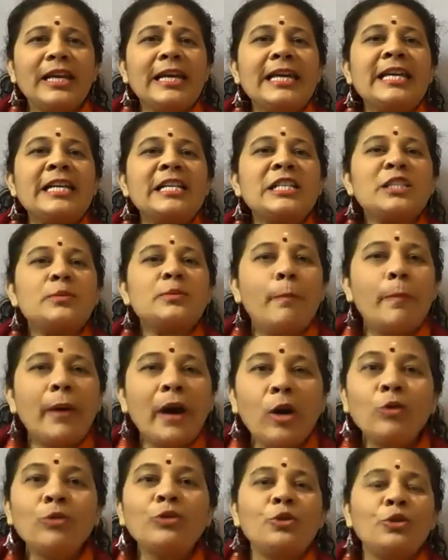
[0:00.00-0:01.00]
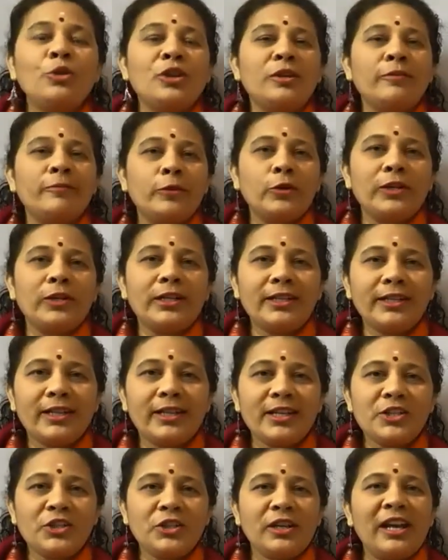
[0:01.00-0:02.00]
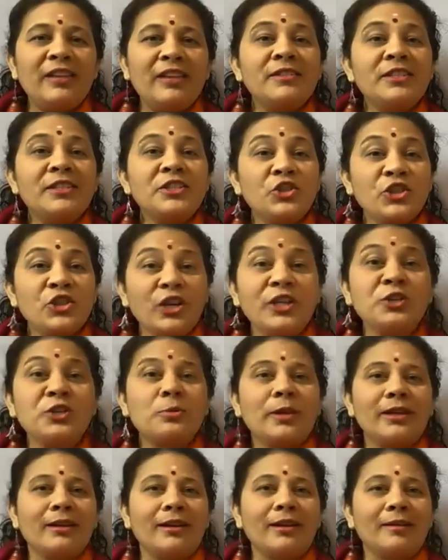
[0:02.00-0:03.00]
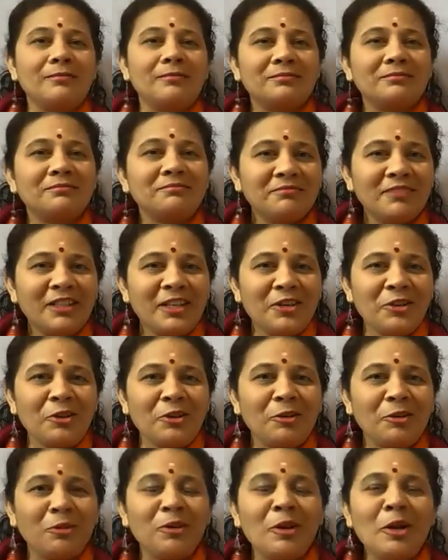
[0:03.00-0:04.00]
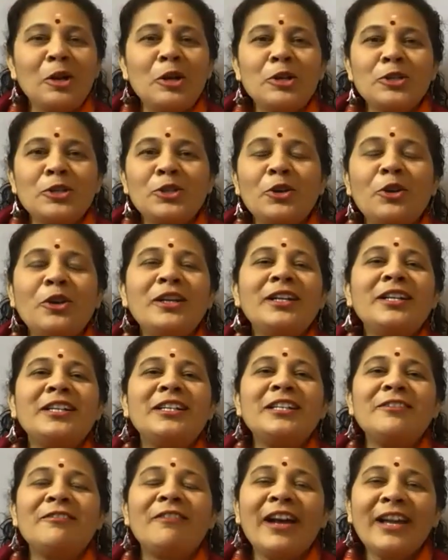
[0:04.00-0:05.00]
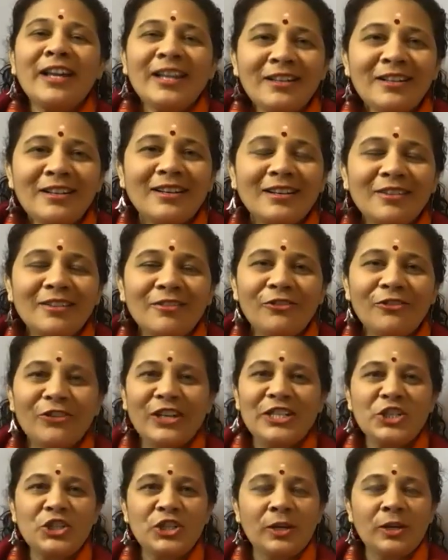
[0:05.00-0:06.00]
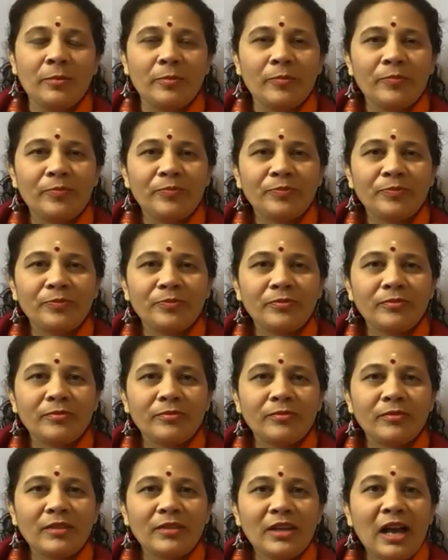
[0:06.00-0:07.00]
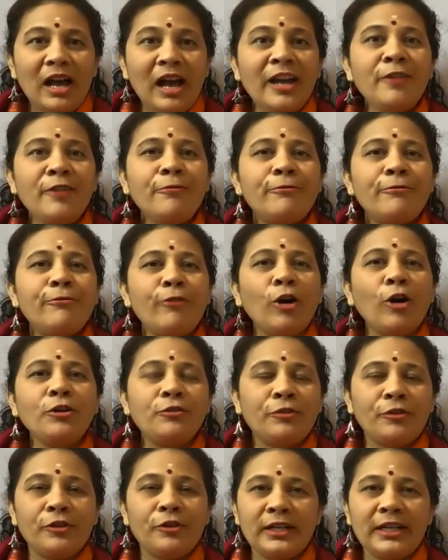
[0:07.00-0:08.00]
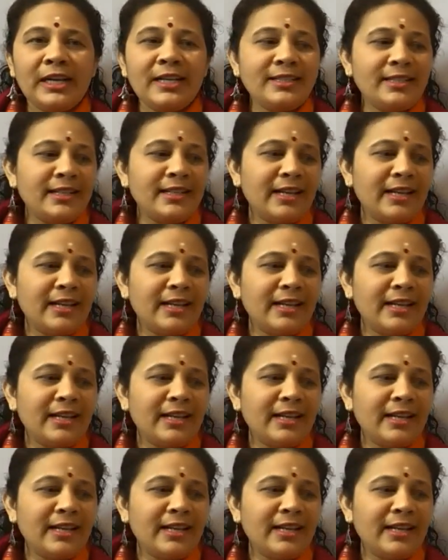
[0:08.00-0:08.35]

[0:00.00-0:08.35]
he's bound to give you an indication. I will change my name. There you go. So in a divine friendship, I fought for it. I said,